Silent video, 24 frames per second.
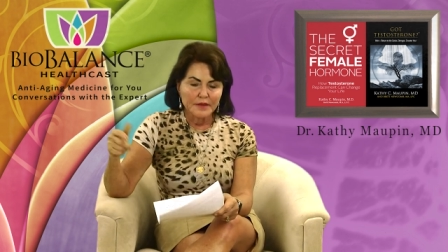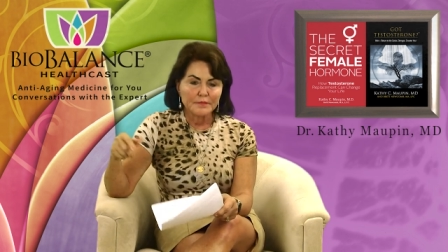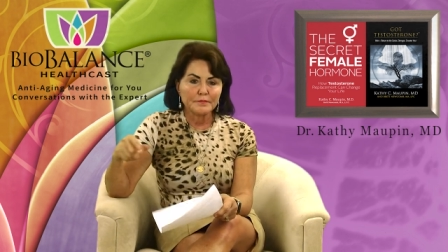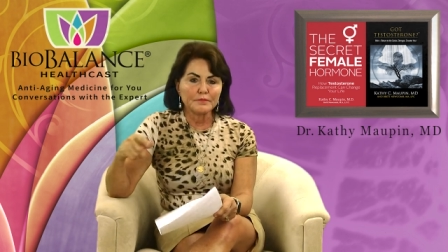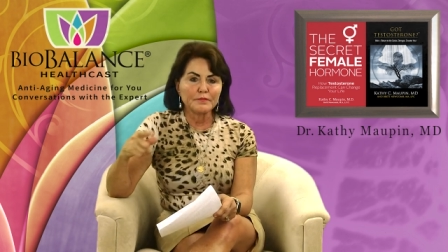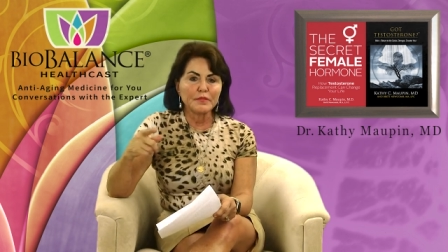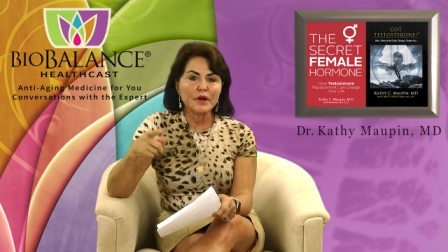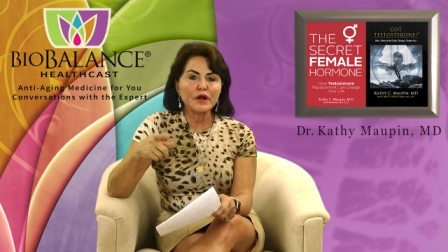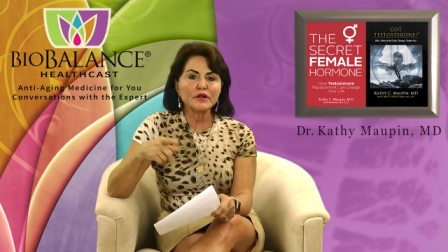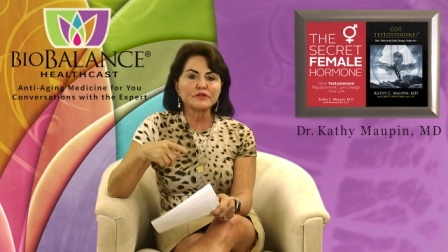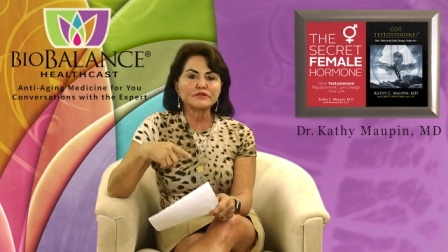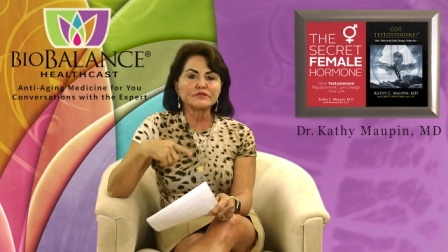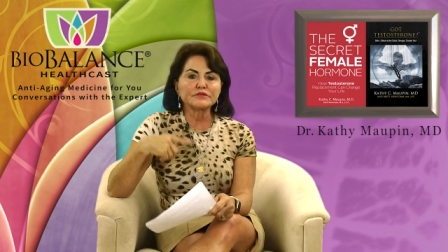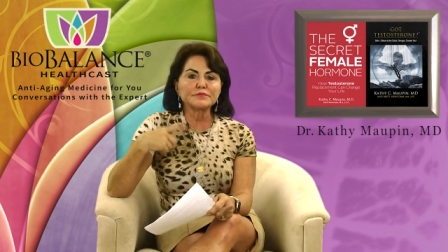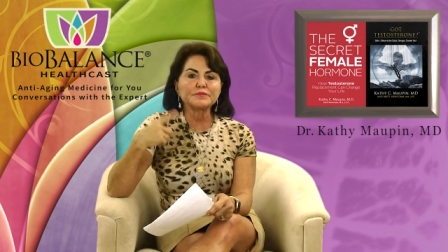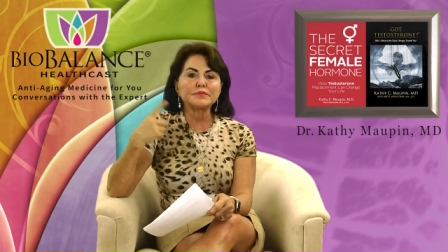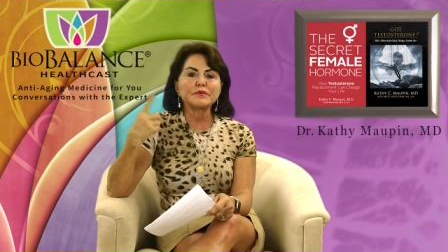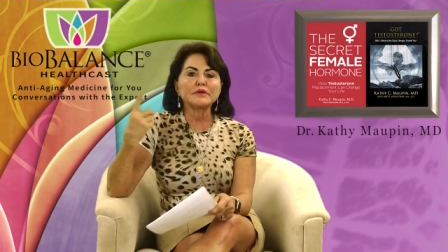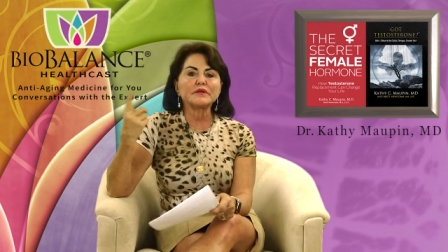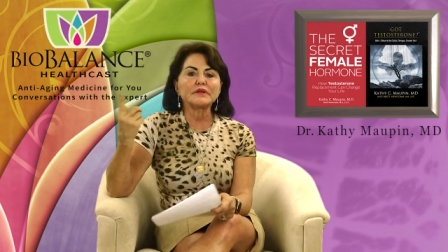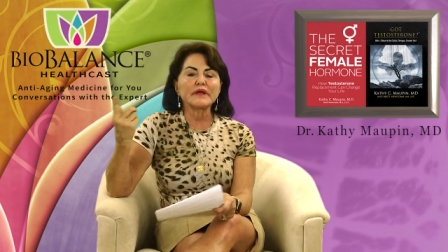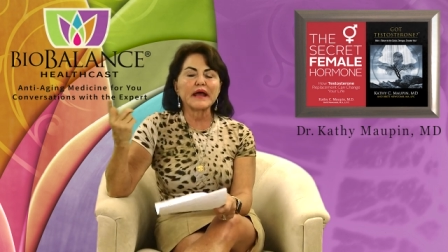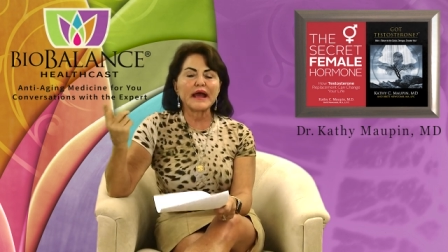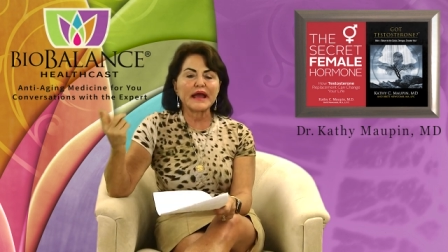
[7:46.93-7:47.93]

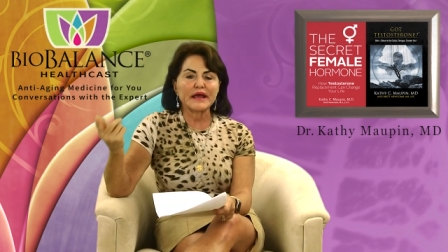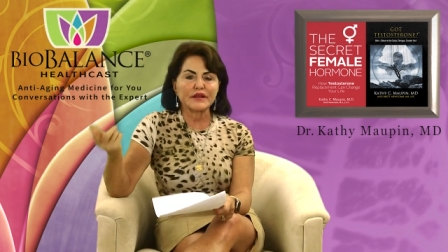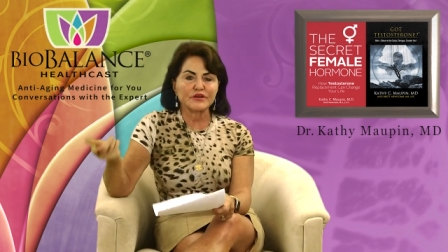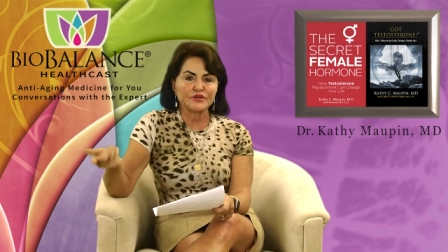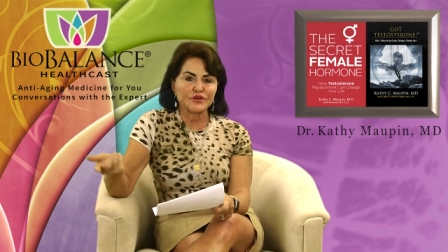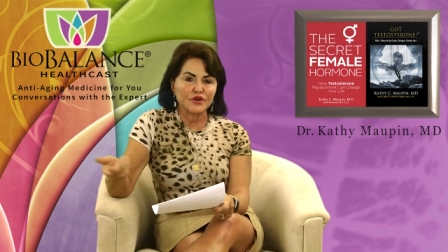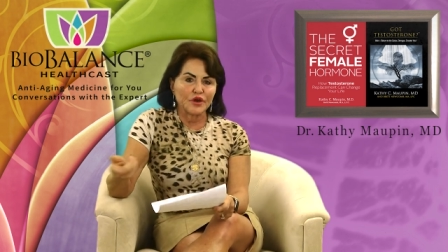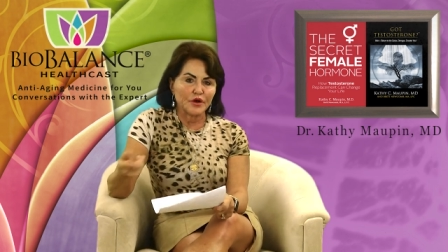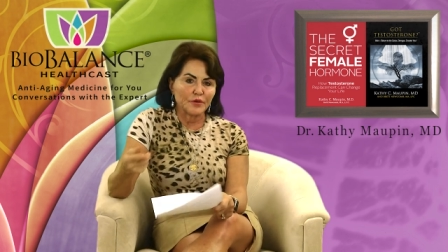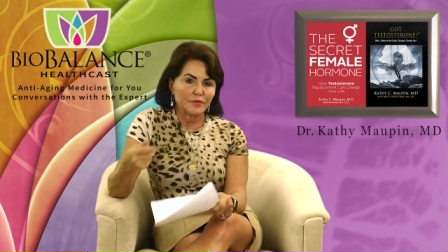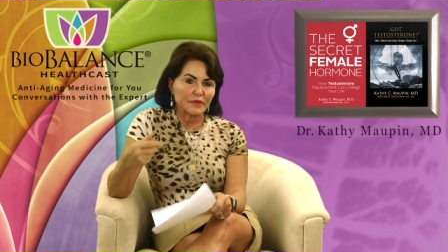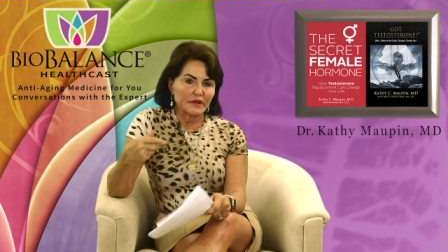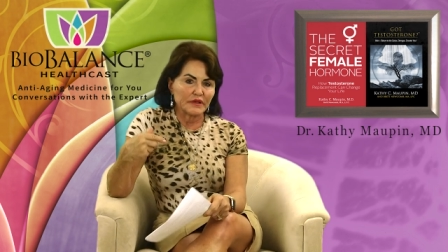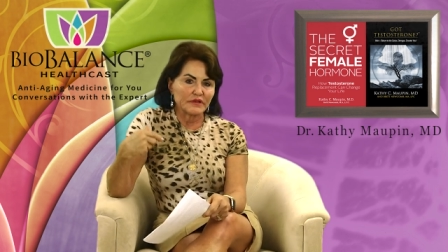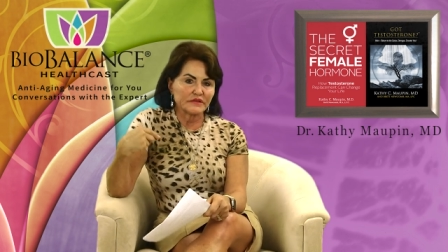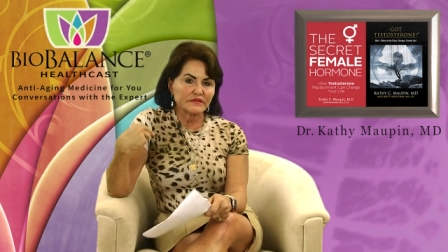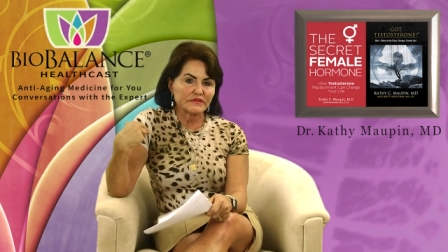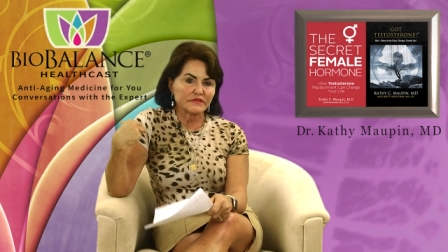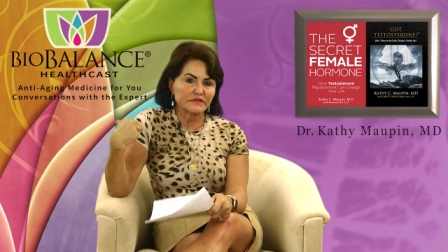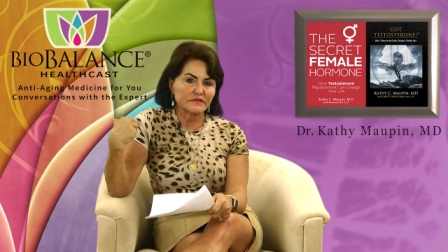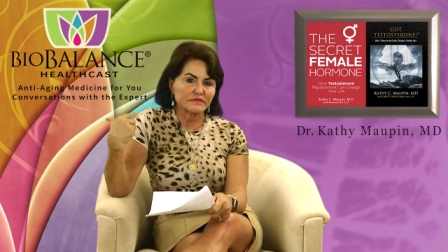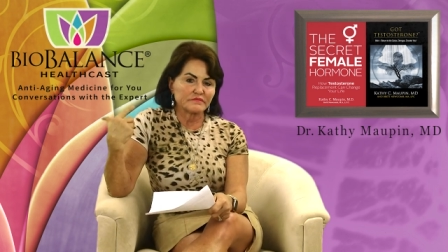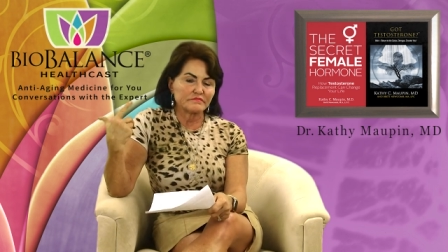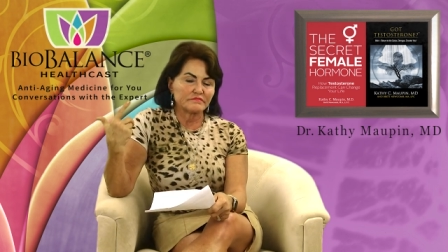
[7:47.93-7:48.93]
multiple
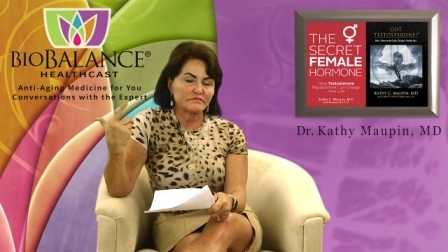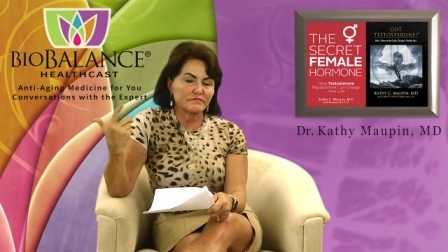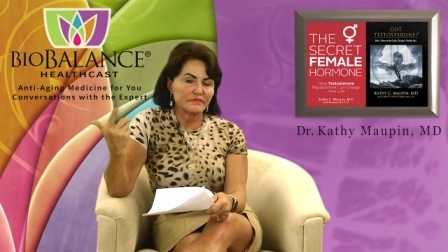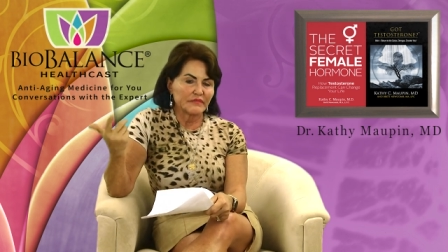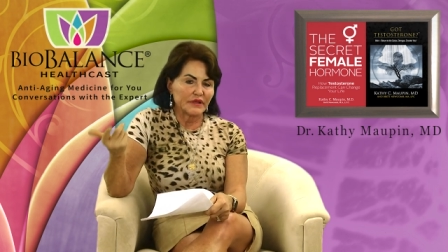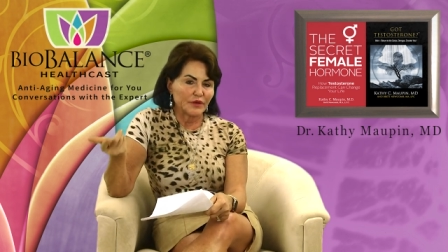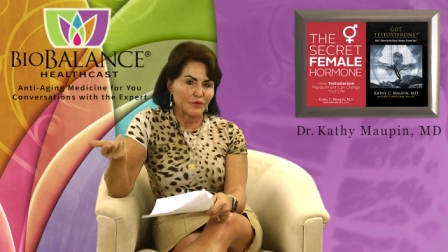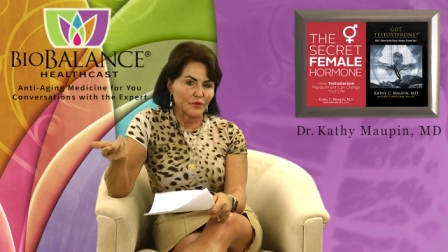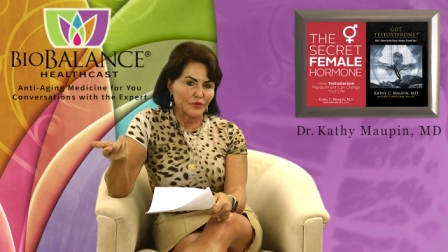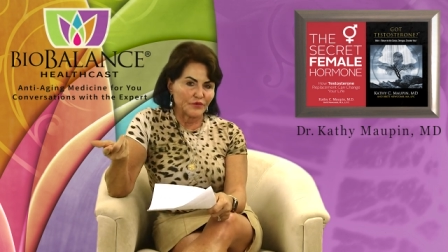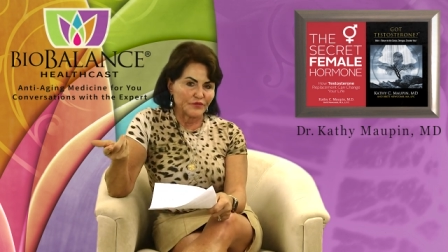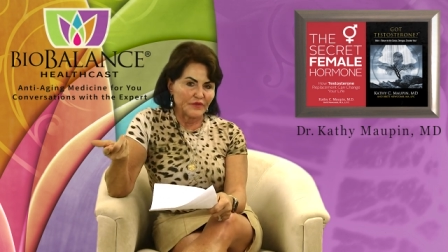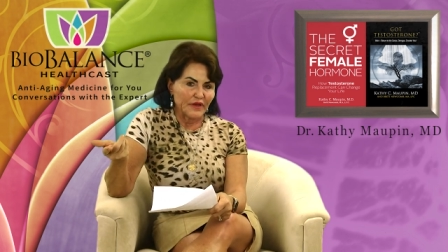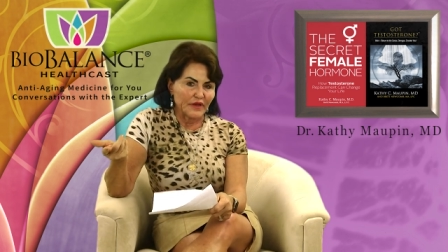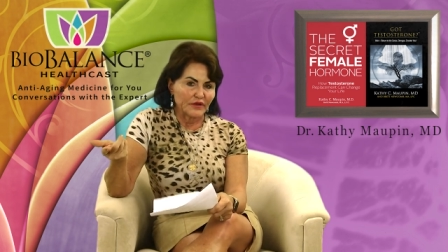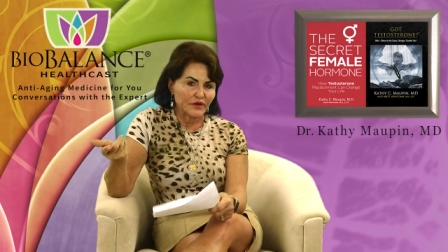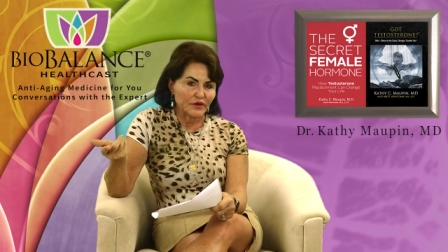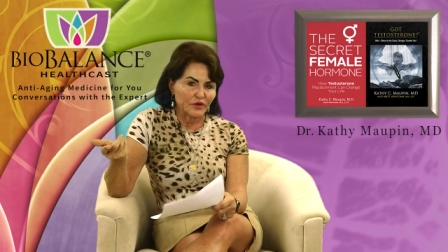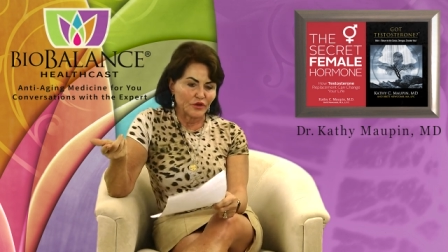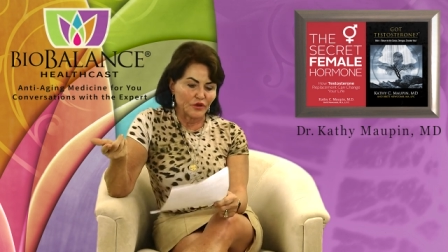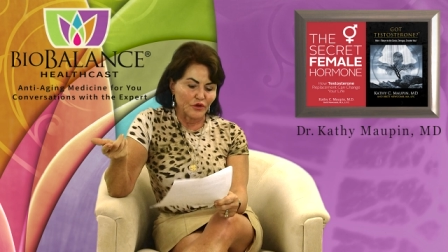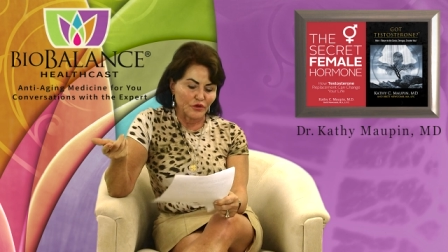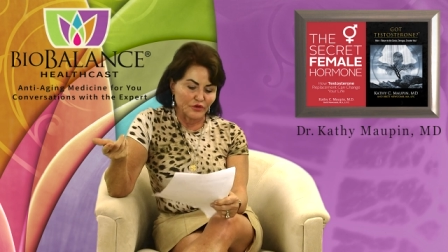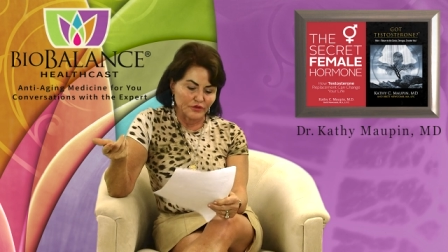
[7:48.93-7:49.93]
adenomas that were found
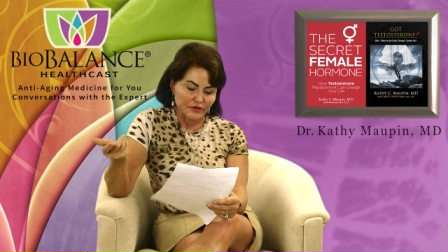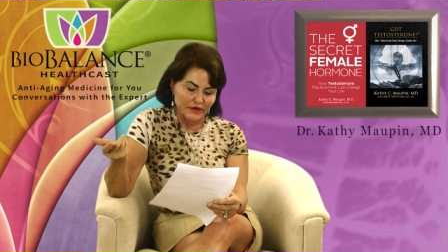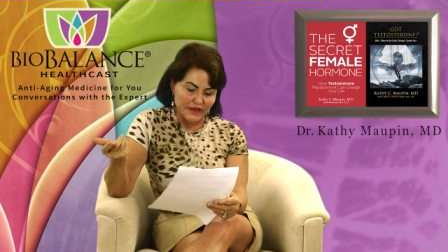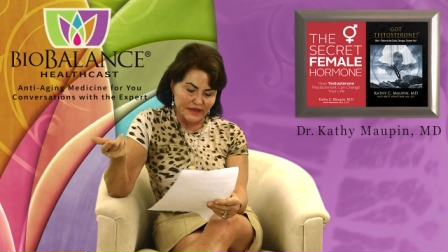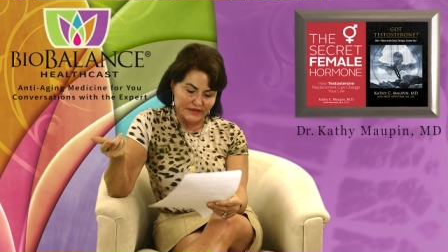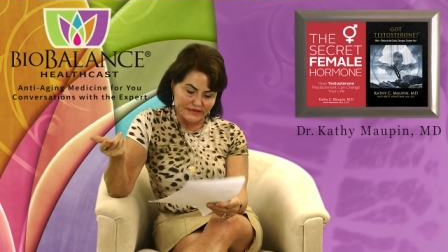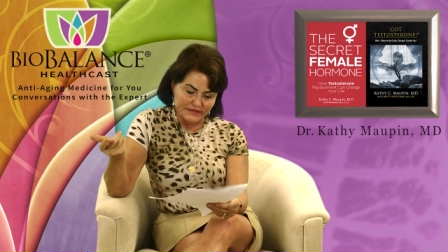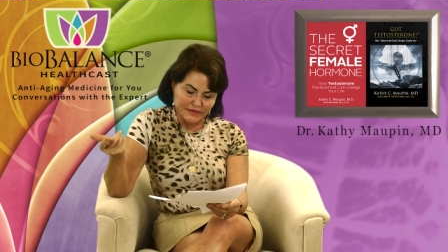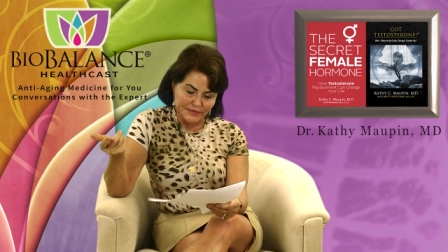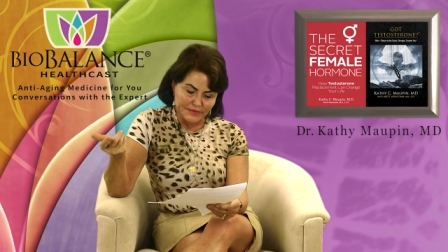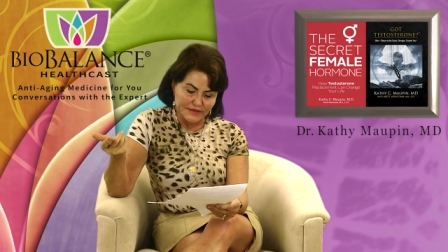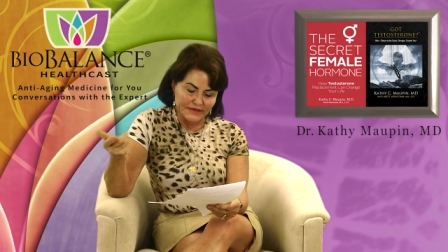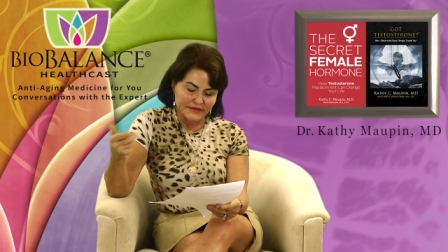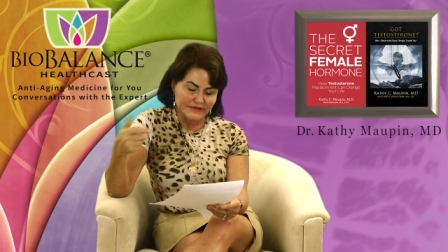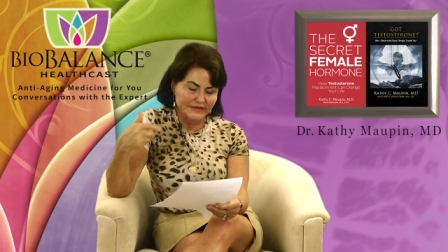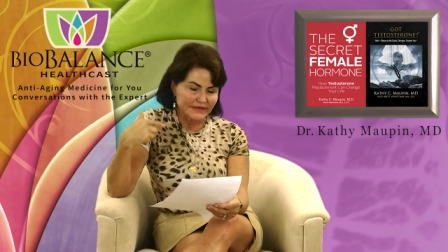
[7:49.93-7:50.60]
on colonoscopy.